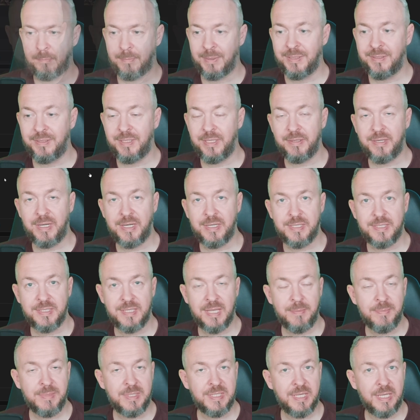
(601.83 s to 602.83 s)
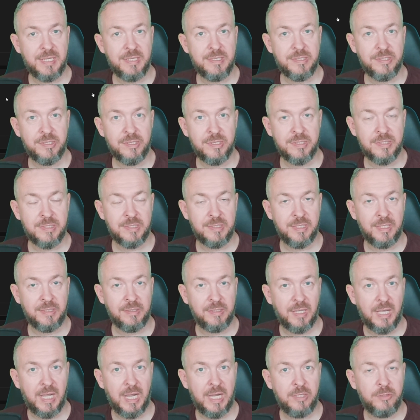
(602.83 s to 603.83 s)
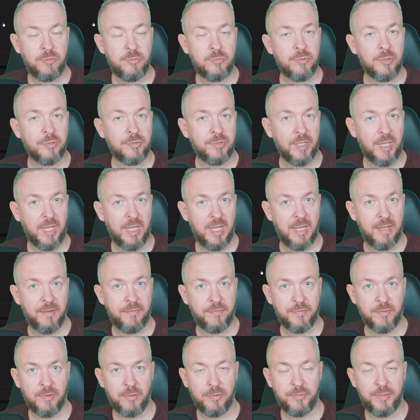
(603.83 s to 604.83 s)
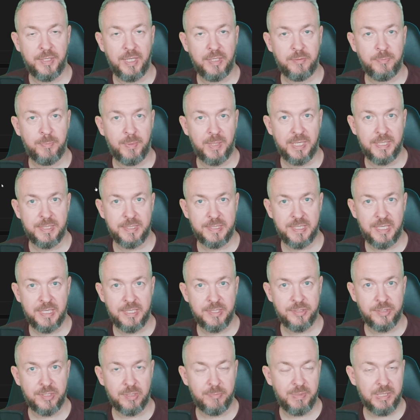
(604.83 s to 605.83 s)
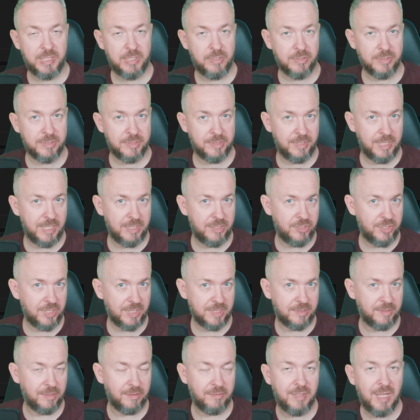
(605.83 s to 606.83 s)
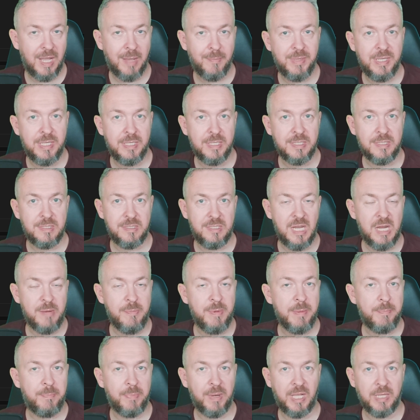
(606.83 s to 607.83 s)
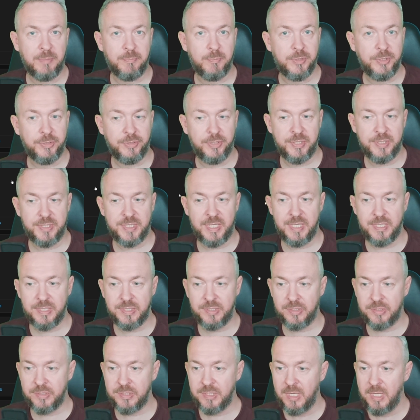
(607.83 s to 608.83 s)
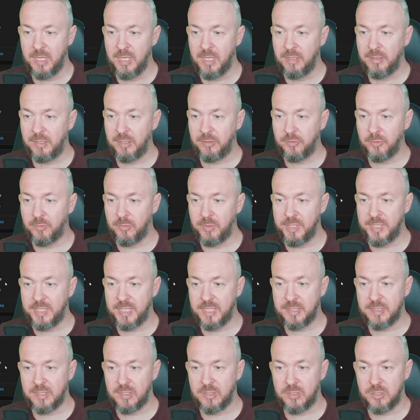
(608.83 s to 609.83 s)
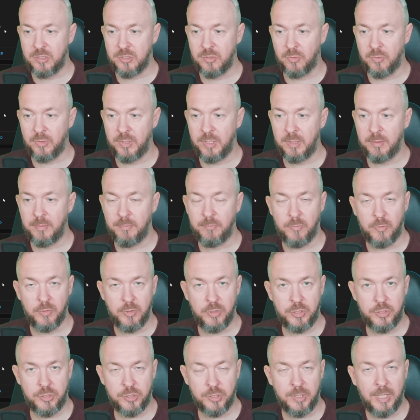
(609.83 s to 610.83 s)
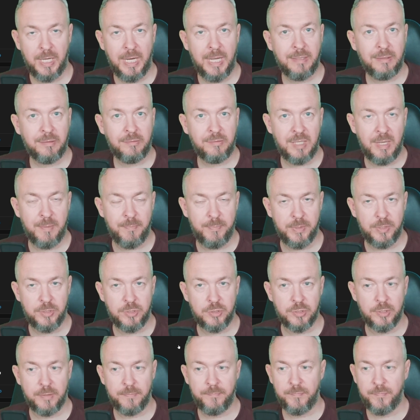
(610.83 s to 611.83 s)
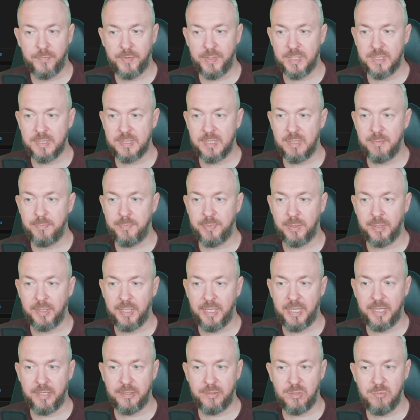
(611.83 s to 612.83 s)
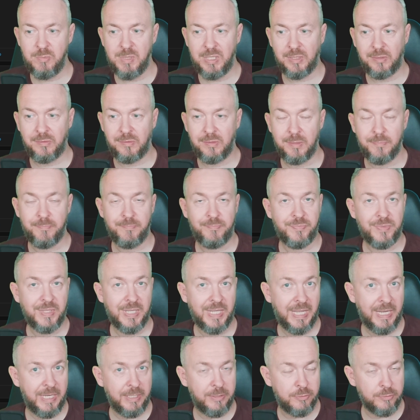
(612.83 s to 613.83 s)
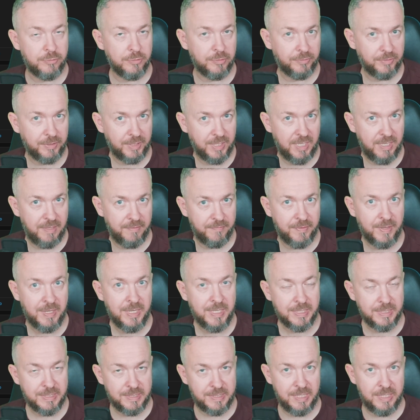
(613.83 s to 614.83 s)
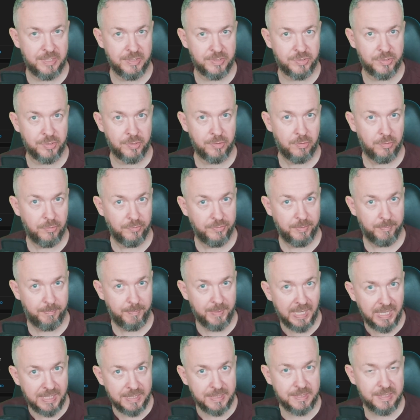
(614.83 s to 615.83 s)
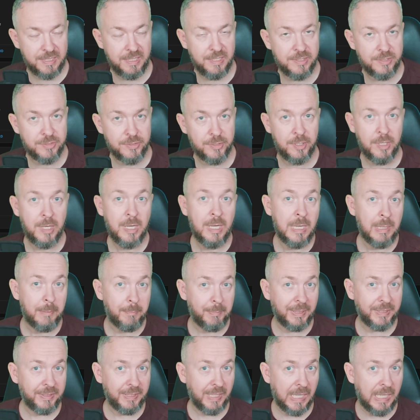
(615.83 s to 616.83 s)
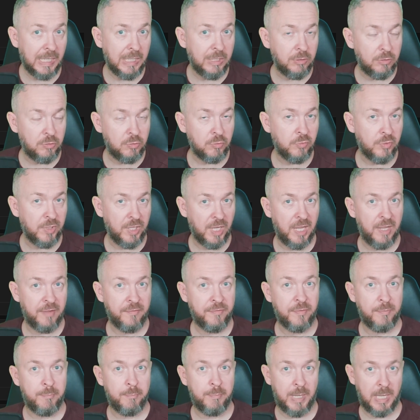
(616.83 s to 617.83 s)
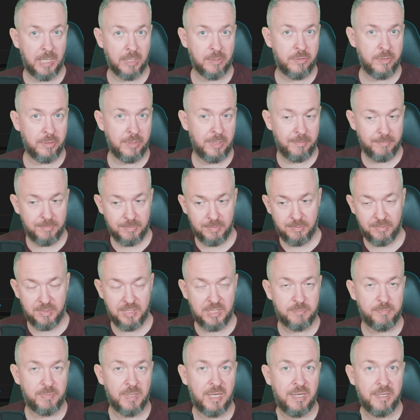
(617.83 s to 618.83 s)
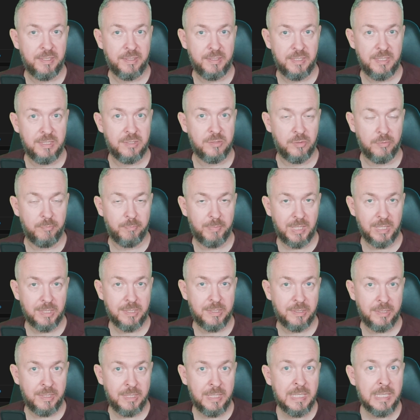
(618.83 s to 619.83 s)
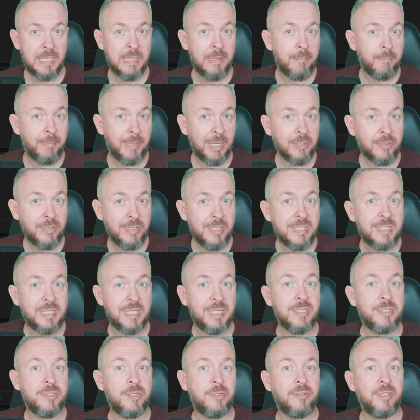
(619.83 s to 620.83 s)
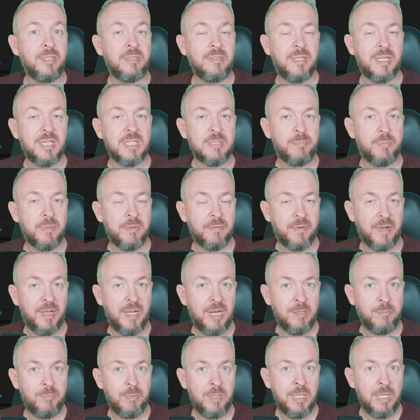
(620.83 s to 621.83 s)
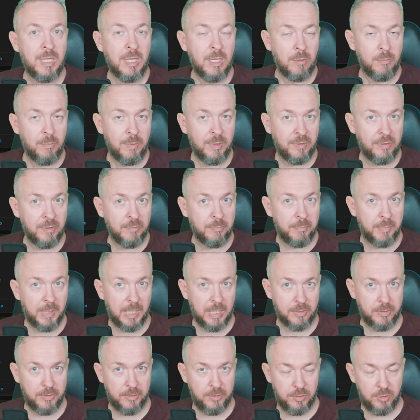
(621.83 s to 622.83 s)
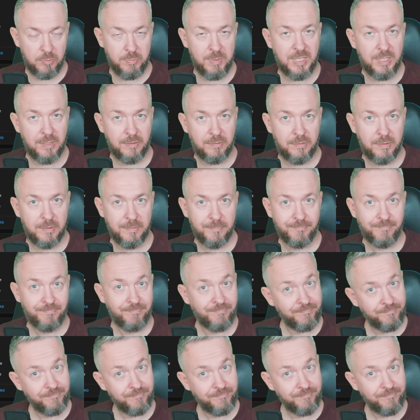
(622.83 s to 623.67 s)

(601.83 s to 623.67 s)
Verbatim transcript: But there are some sensors that I do not have on that plant sensor, because that's just a dummy Zigbee plant monitor sensors that only has soil, moisture and temperature. For example, air humidity I do not have sensor on the plant sensor, but I do have balcony, this plant is on balcony, balcony sensor that does provide me with the balcony humidity.